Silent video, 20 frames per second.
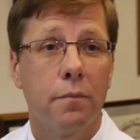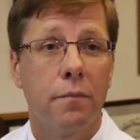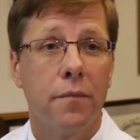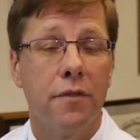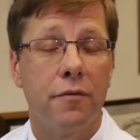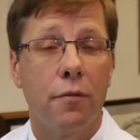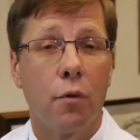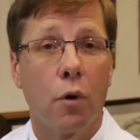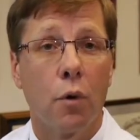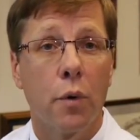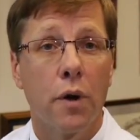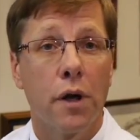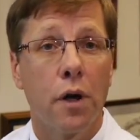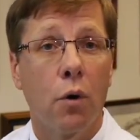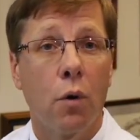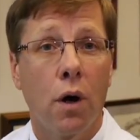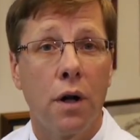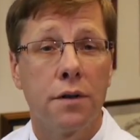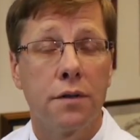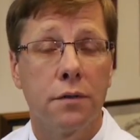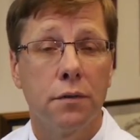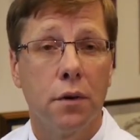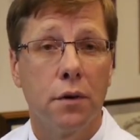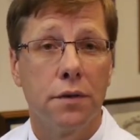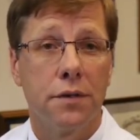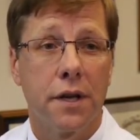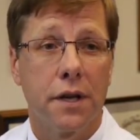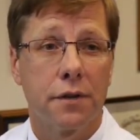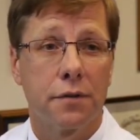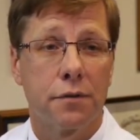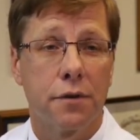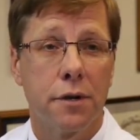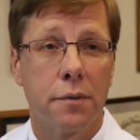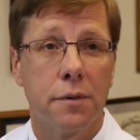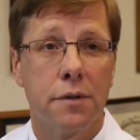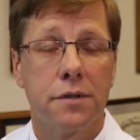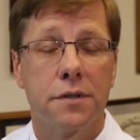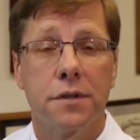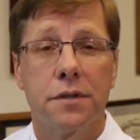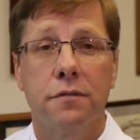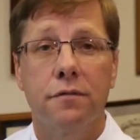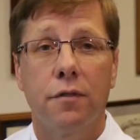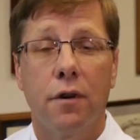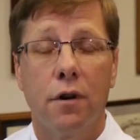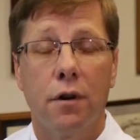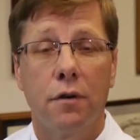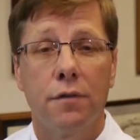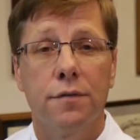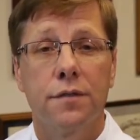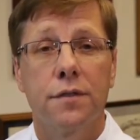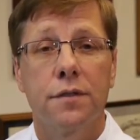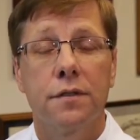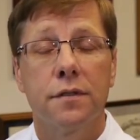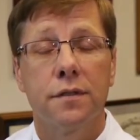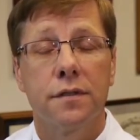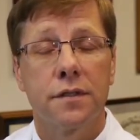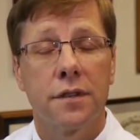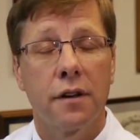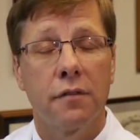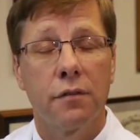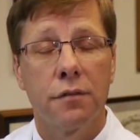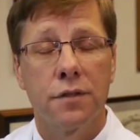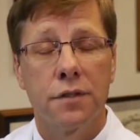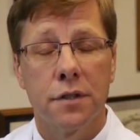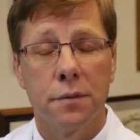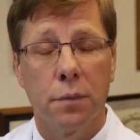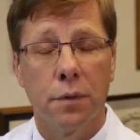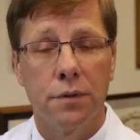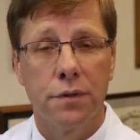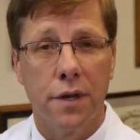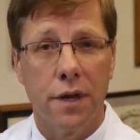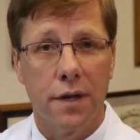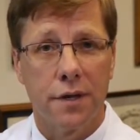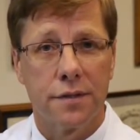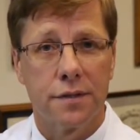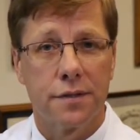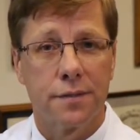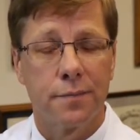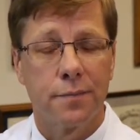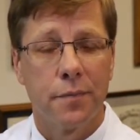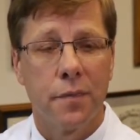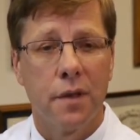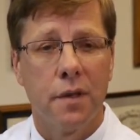before we go on to low-tech treatments involves several simple tests.